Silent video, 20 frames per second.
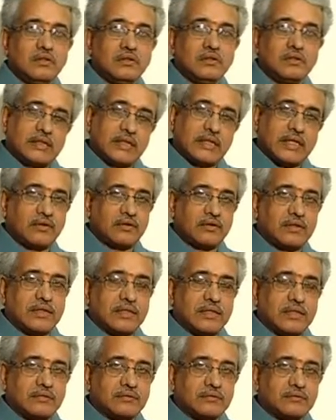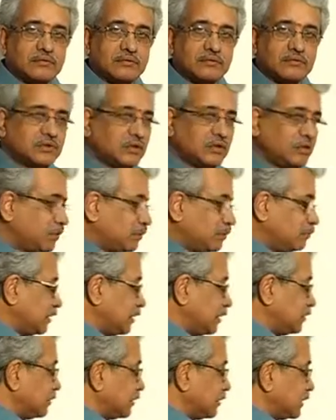You can calculate now. So from
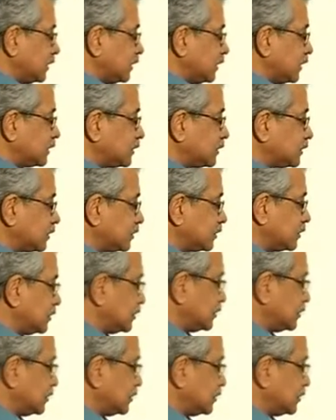that you will get the answer.